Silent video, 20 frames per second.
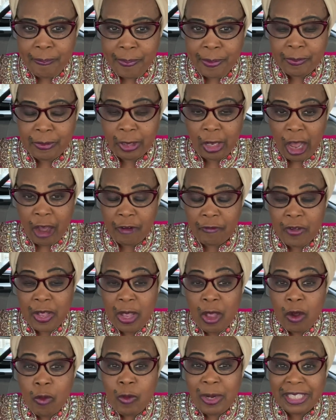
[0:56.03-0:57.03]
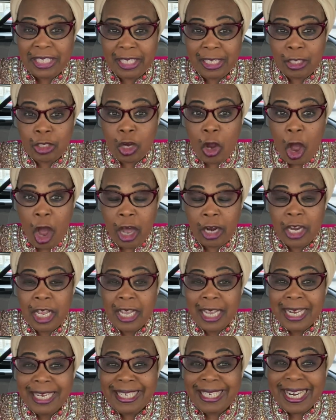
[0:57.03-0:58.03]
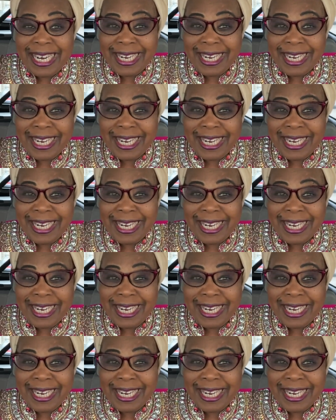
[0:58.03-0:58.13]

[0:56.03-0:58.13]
love which is called the